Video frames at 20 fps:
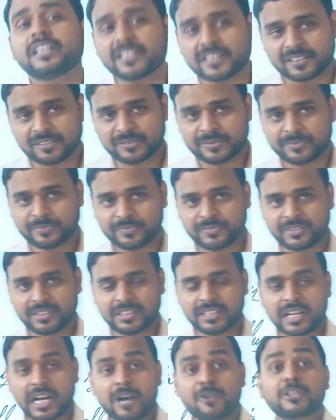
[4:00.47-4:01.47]
hunger,
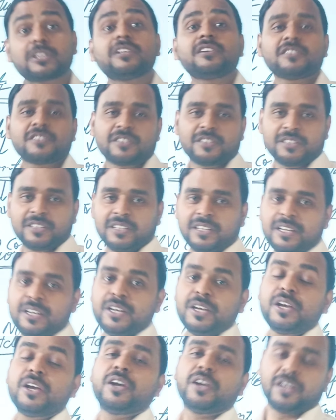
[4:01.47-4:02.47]
our thirst,
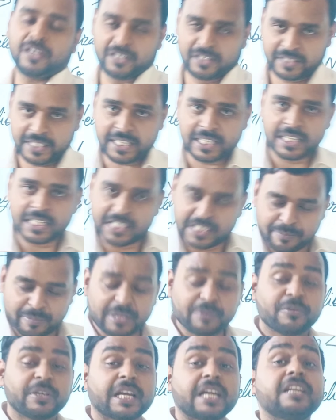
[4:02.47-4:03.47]
right?
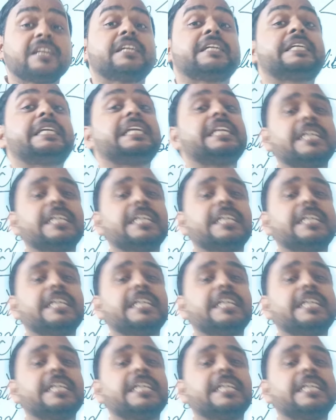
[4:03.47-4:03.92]
Simply we can